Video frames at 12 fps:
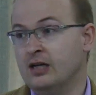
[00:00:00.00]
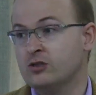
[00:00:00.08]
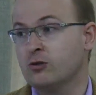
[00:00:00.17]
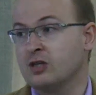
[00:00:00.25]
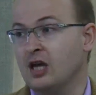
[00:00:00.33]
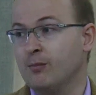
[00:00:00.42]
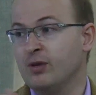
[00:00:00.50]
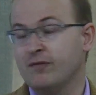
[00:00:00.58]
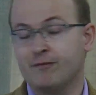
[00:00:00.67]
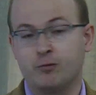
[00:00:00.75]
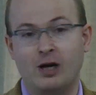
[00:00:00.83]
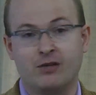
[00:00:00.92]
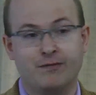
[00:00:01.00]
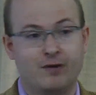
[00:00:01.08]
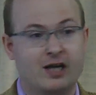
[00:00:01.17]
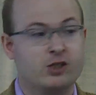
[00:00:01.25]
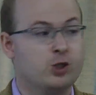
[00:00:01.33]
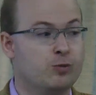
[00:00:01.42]
so it can be quite
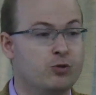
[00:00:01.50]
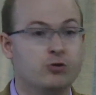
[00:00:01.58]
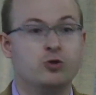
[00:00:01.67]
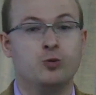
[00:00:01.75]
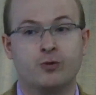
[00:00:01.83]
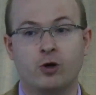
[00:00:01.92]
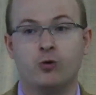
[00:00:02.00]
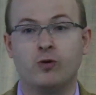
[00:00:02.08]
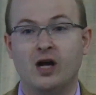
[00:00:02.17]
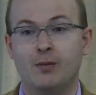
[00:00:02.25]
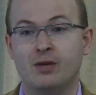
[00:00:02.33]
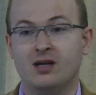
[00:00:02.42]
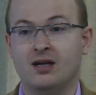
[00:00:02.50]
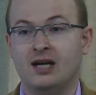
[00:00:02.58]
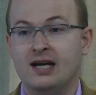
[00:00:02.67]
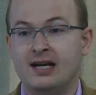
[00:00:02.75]
flexible to programming.